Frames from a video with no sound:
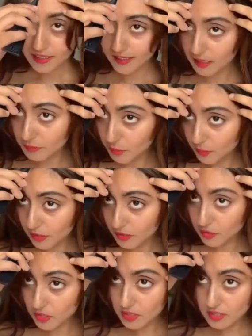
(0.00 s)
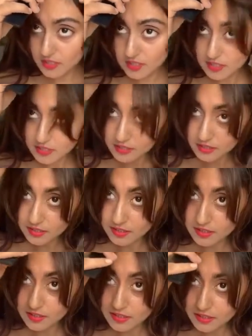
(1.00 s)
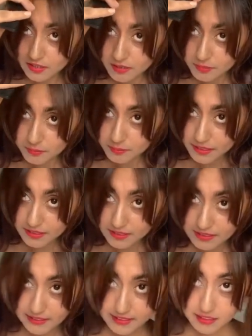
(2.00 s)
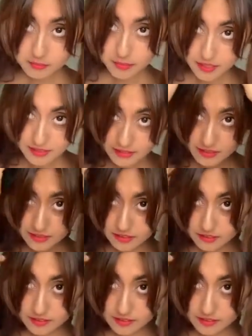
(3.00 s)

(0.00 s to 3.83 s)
I am going to just make a clean parting.